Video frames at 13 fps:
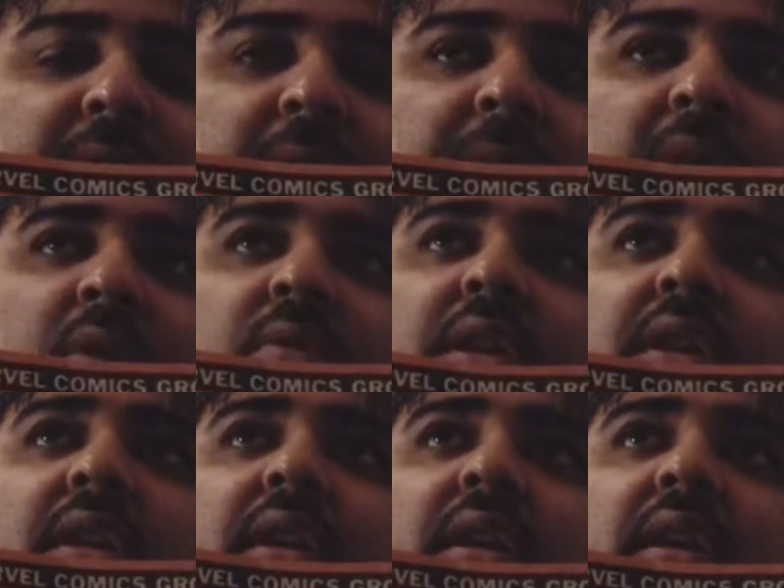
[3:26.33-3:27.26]
about
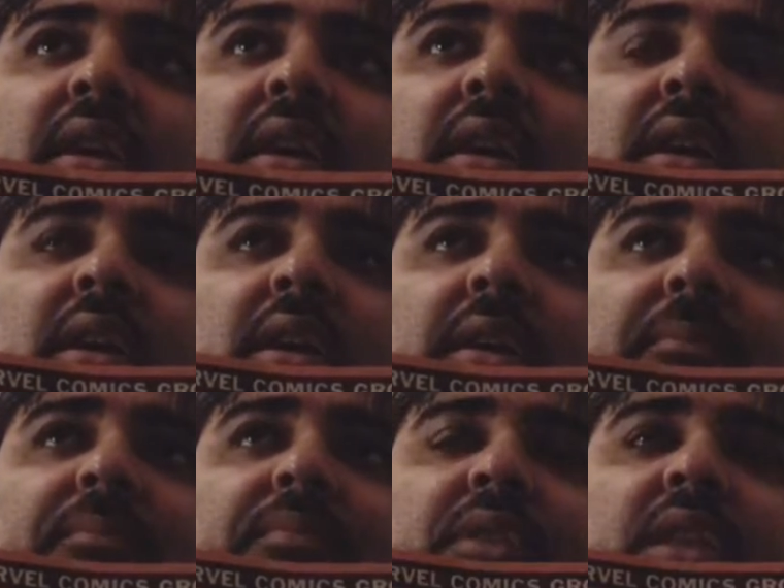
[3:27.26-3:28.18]

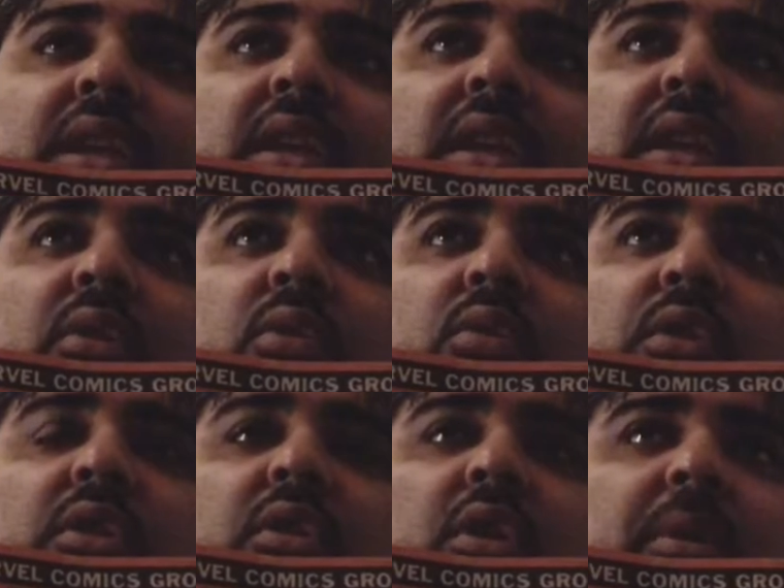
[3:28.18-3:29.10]
the
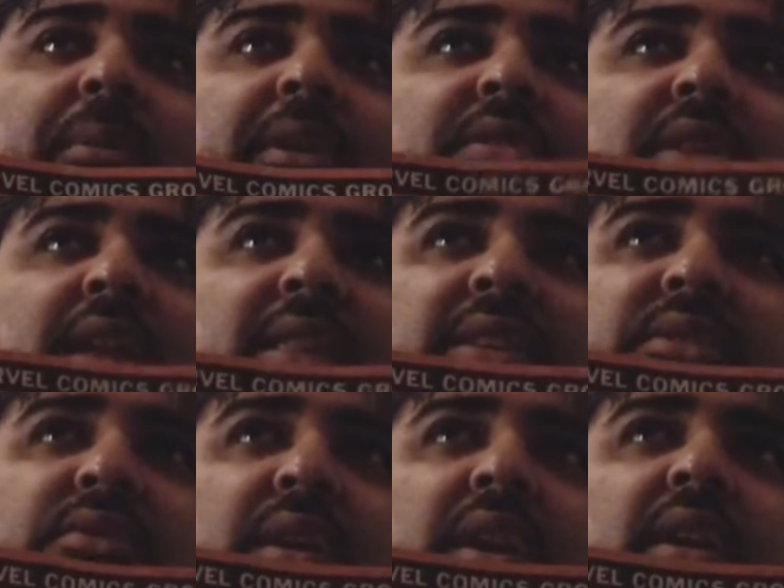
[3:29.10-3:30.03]
older comics. And this
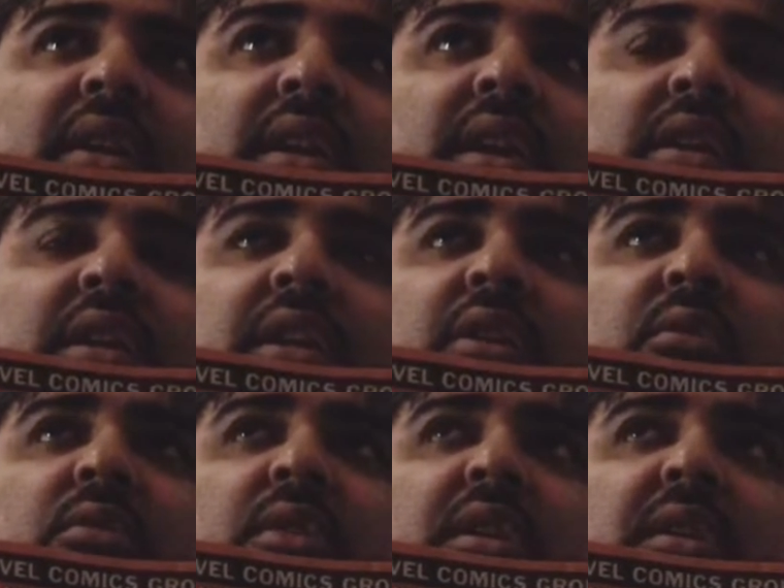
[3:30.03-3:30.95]
trend
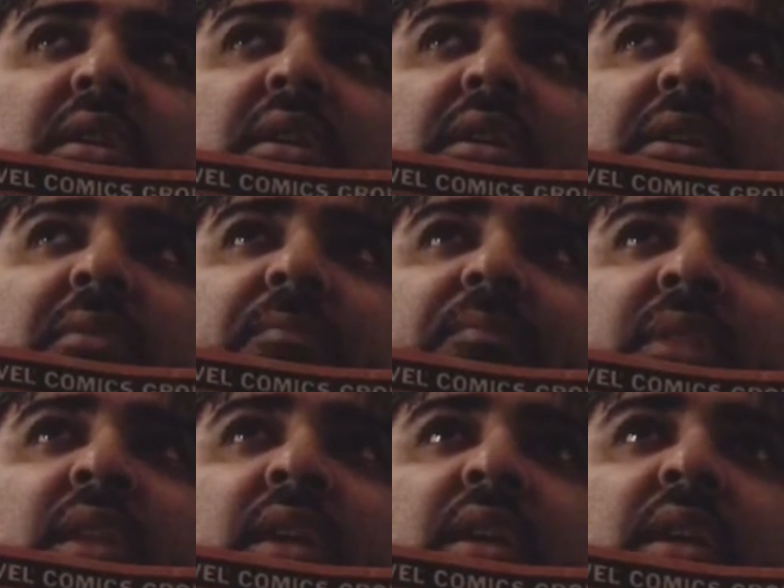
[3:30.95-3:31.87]
continued
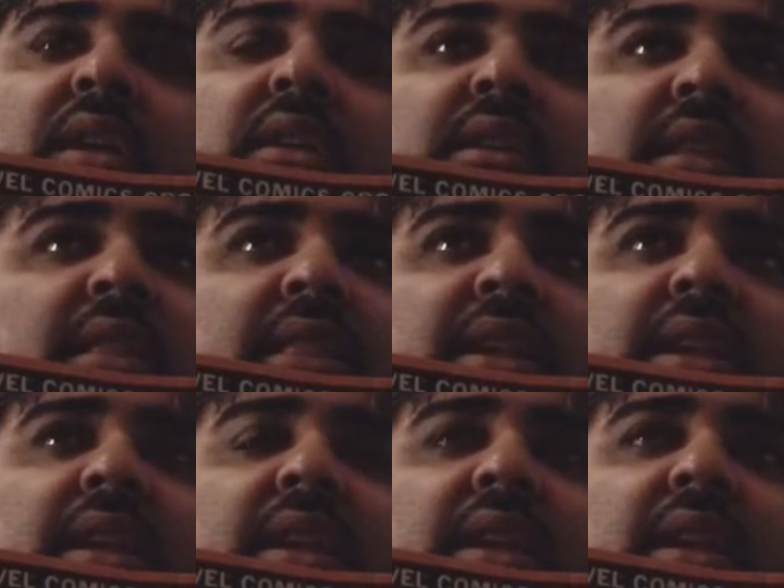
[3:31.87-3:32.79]
till
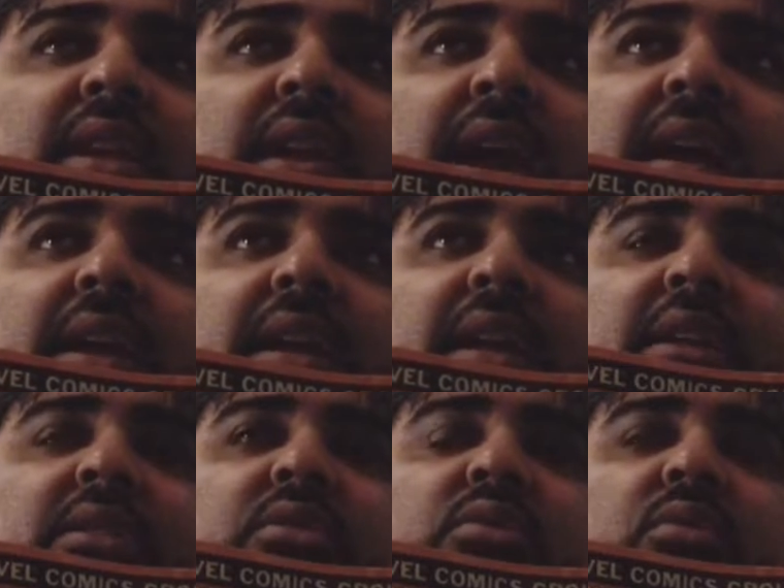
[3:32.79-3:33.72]
the
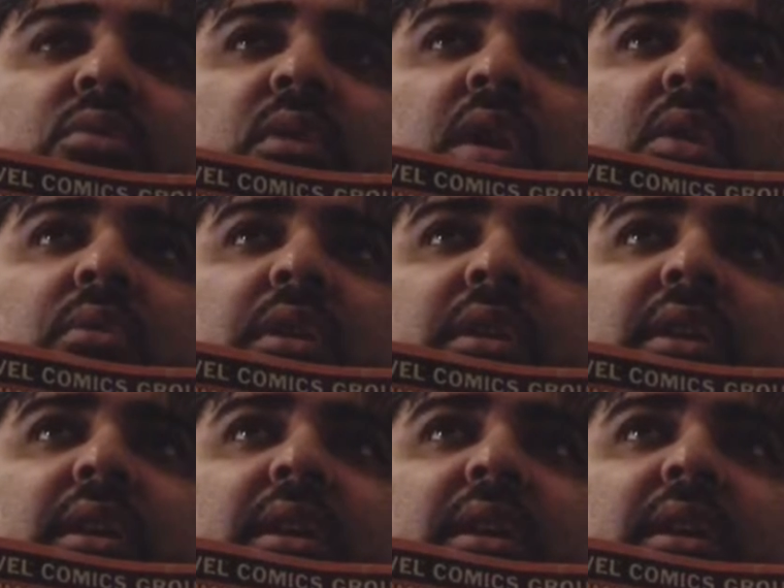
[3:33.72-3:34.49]
90s throughout.